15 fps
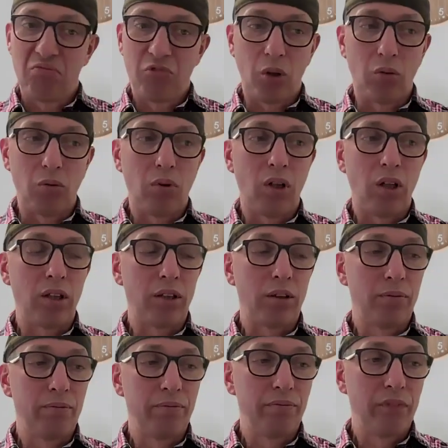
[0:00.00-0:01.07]
don't
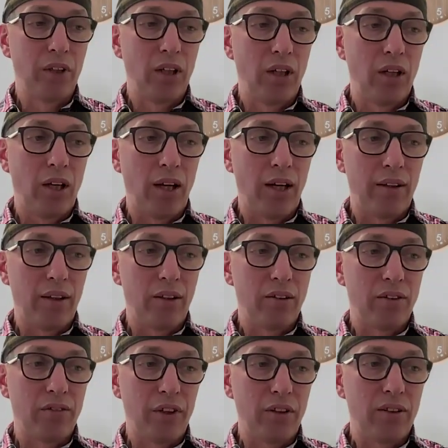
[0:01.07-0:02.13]
walk. And
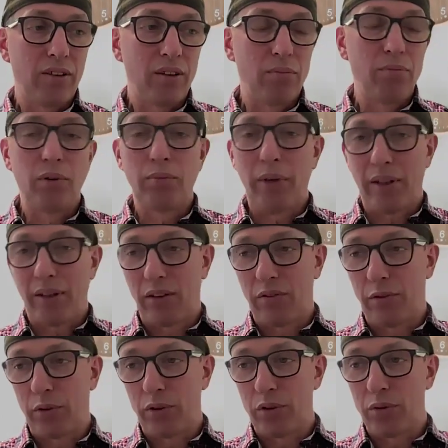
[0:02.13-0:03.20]
there's a very simple
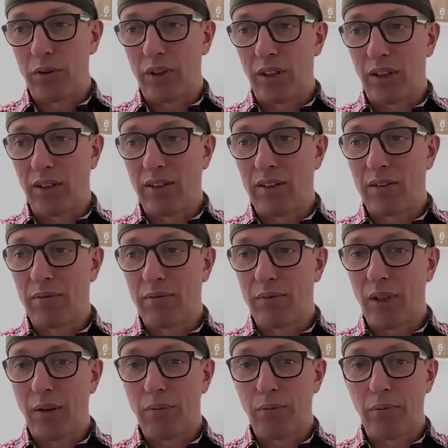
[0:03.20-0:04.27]
method for doing this.
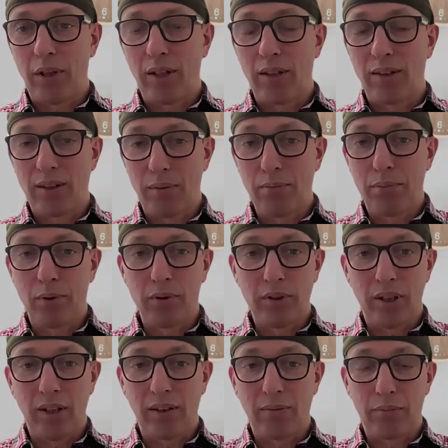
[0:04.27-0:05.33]
It's
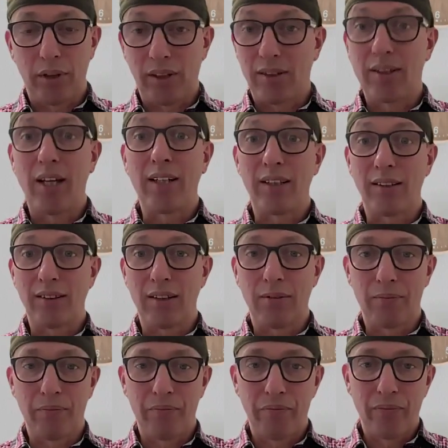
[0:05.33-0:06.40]
simple but it's not
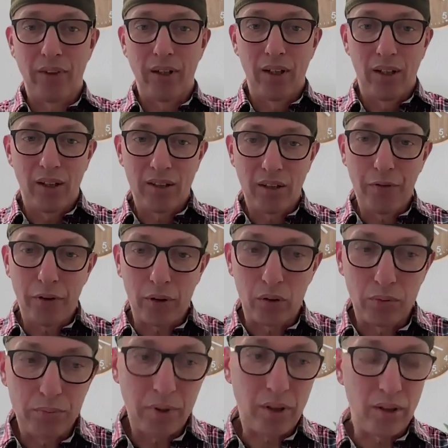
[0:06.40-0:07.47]
easy. It's
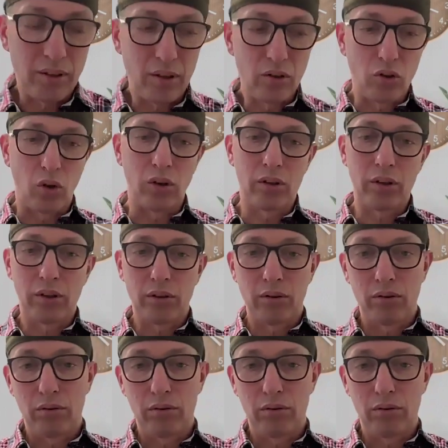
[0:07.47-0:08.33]
difficult because the dog